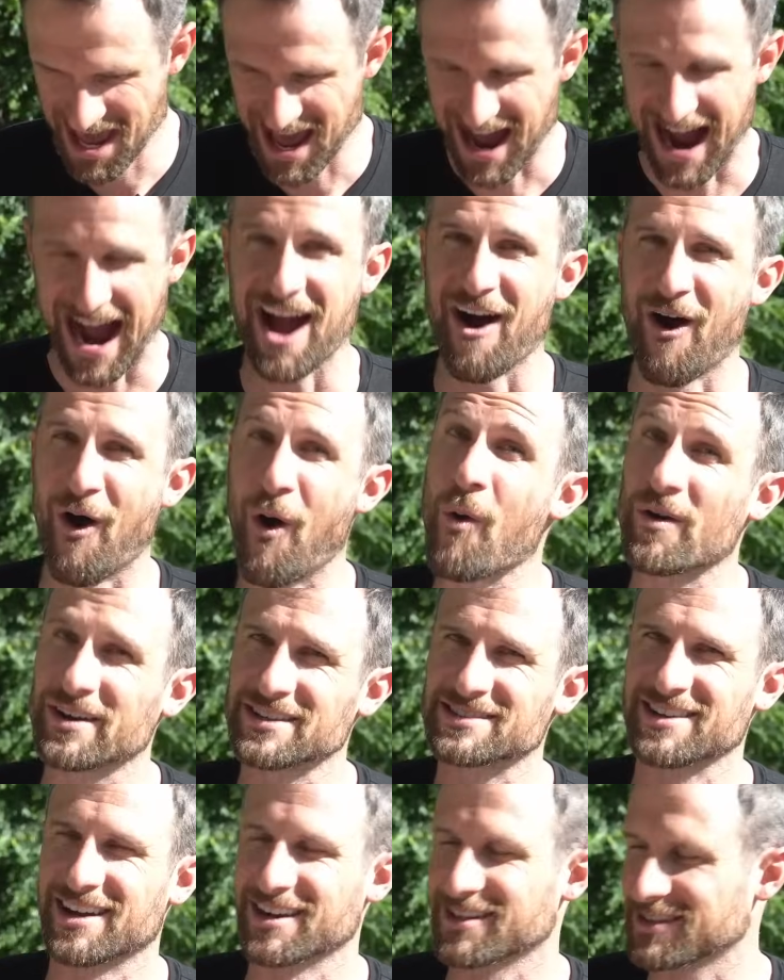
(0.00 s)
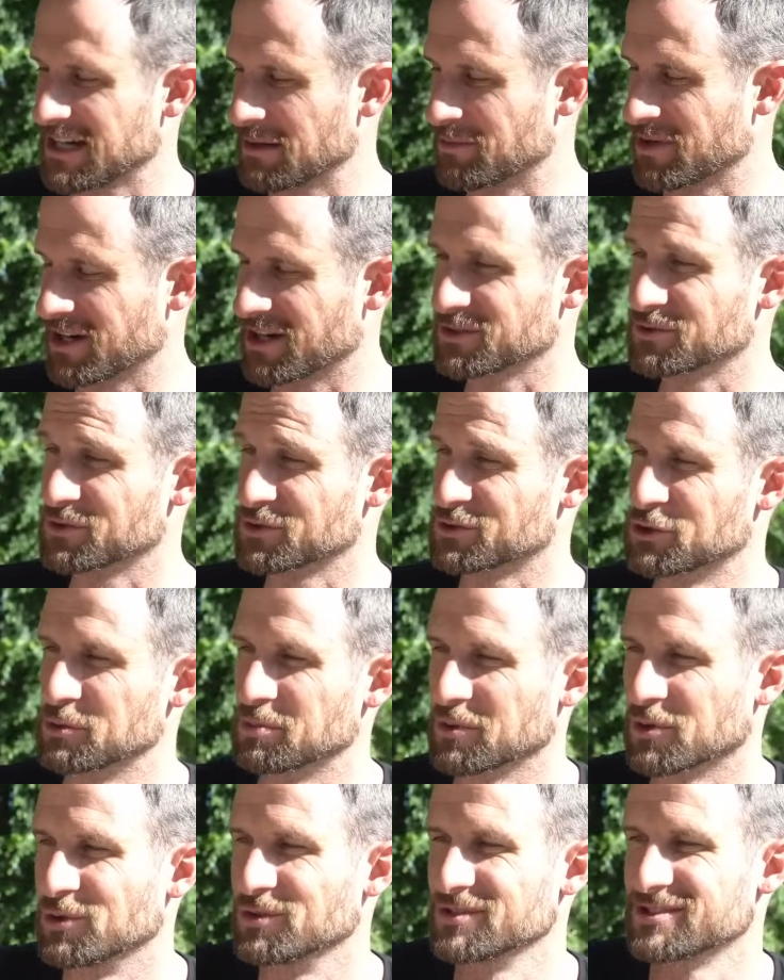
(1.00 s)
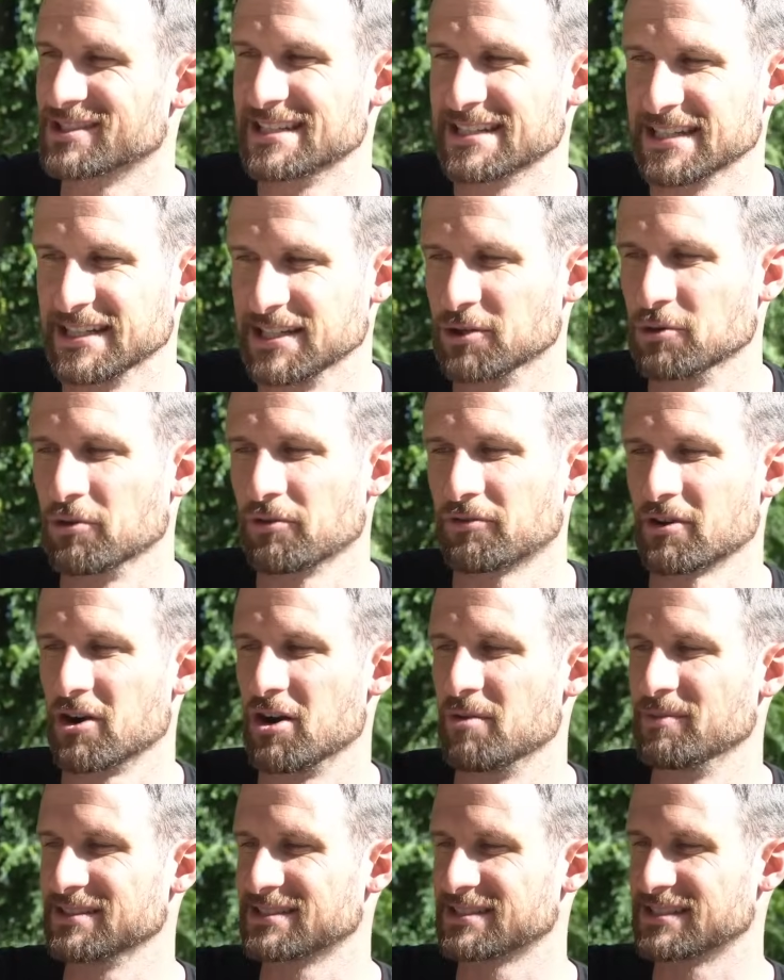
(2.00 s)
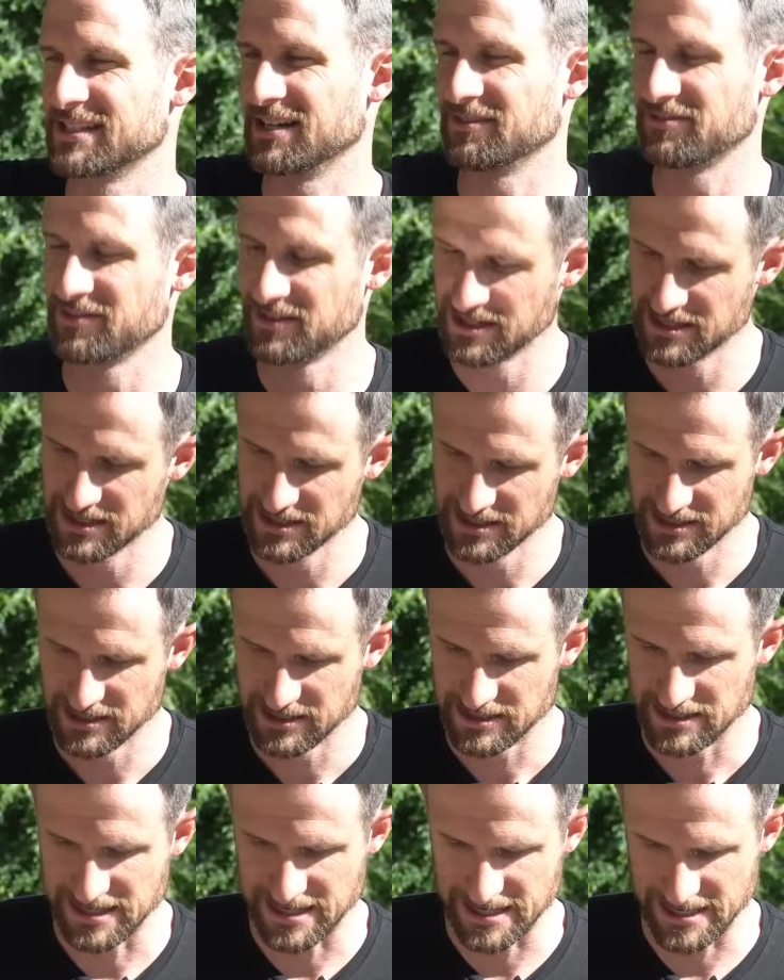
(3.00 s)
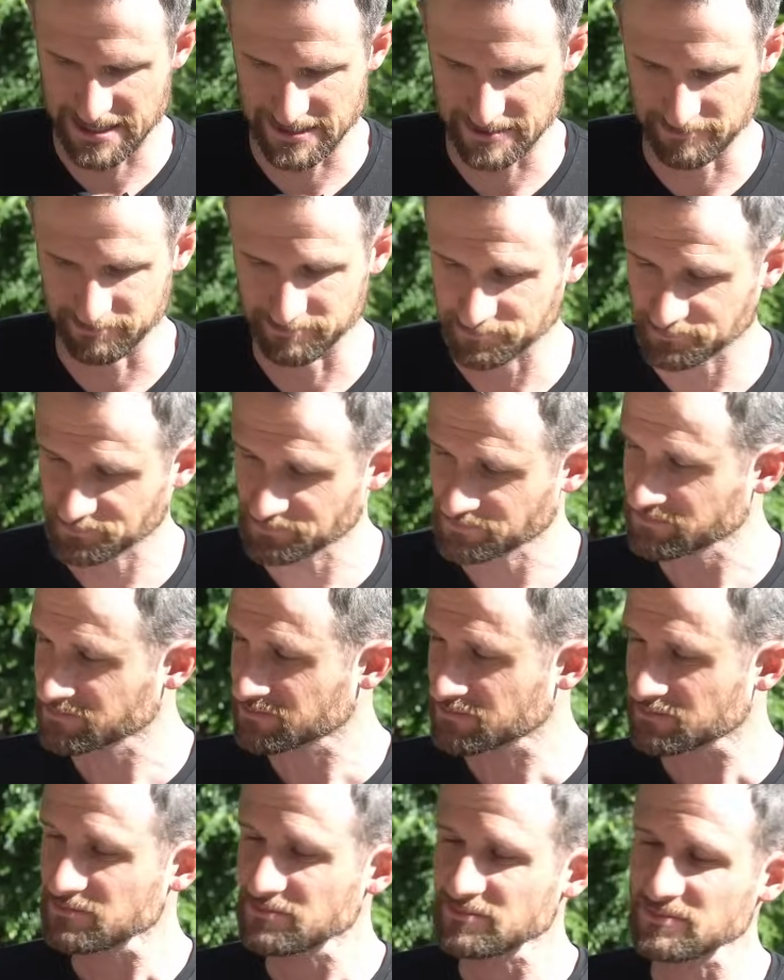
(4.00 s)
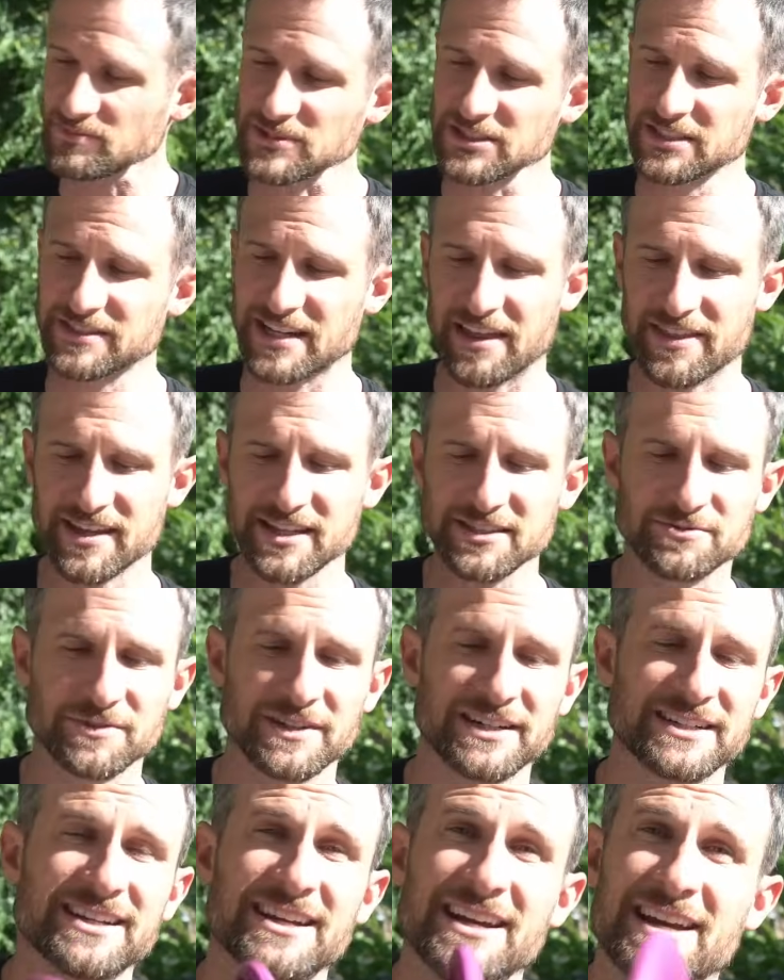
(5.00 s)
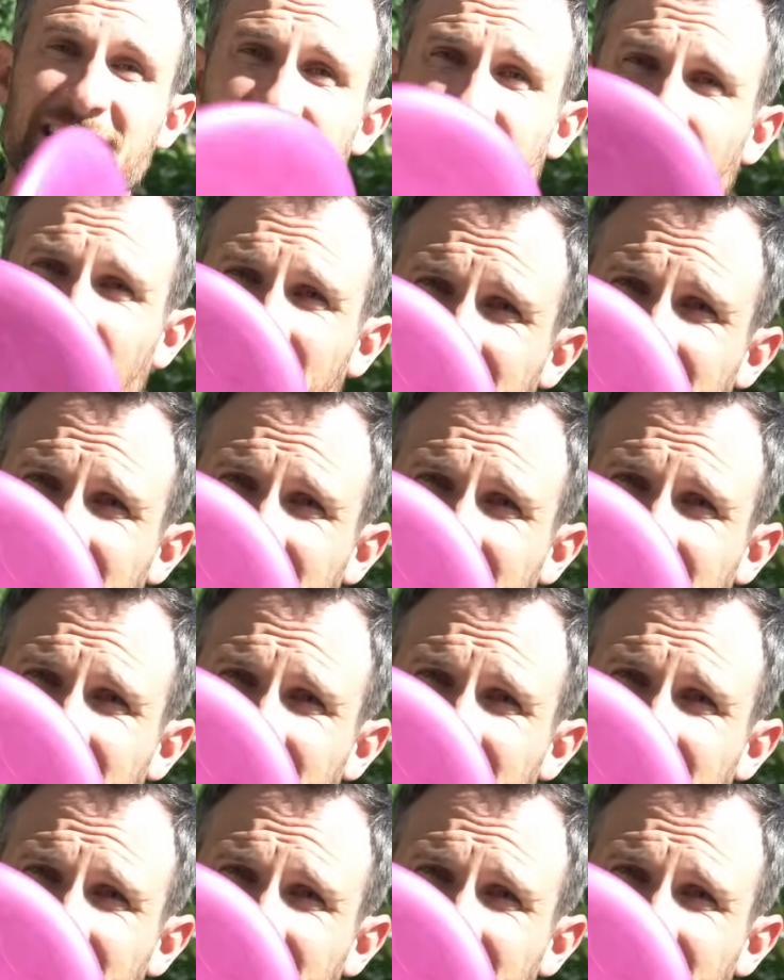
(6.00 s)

I always thought Cloudbreakers are super cool, seeing Eagle throw them and stuff. Now this one, we